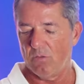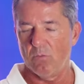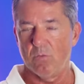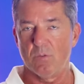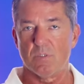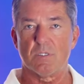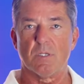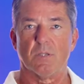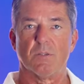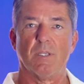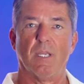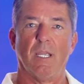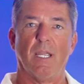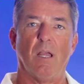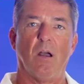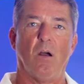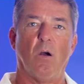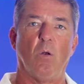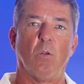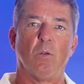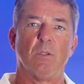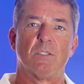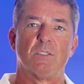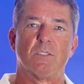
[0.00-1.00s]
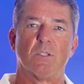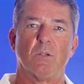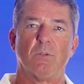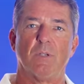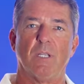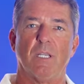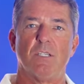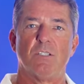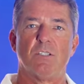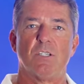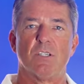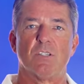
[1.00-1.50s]
was on the Holy Stone
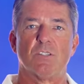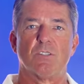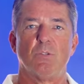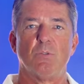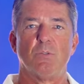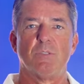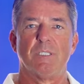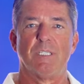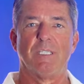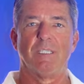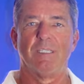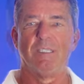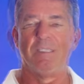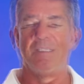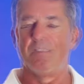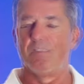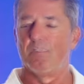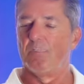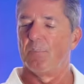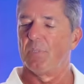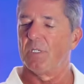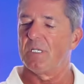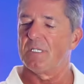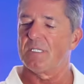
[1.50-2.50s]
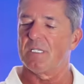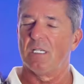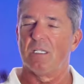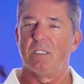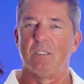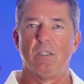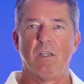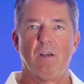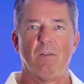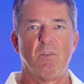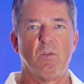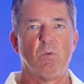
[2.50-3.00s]
H S two ten because I
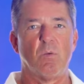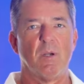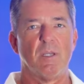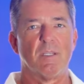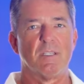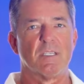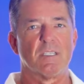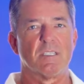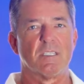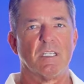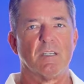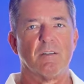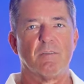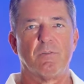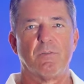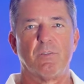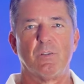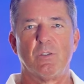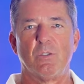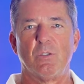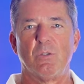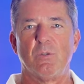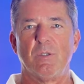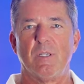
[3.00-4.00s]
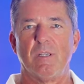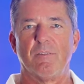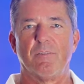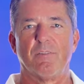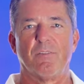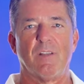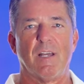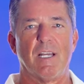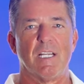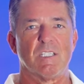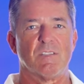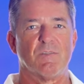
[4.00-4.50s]
love the way this thing flew. It
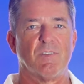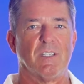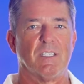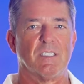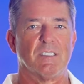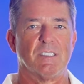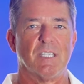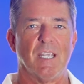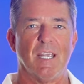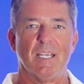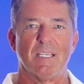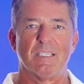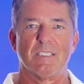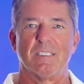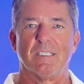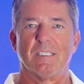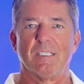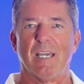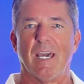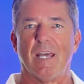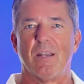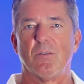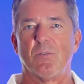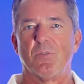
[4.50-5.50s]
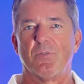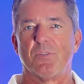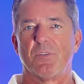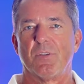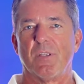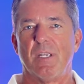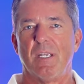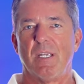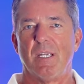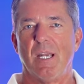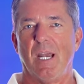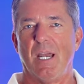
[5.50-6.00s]
flies fantastic. I don't
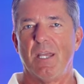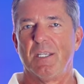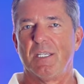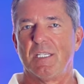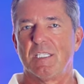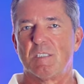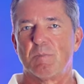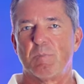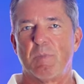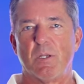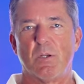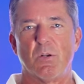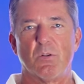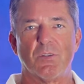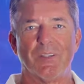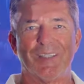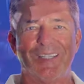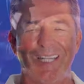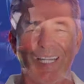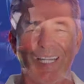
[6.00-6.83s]
I think it's better than